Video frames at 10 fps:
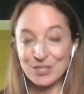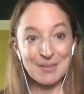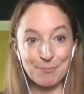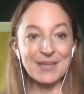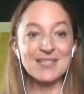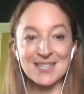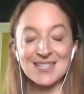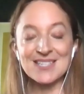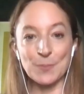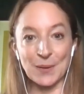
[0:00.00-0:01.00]
Put it in
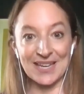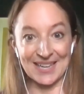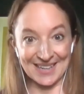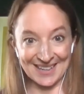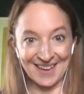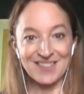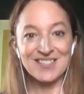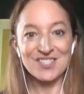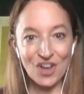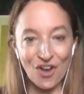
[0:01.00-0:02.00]
business speak.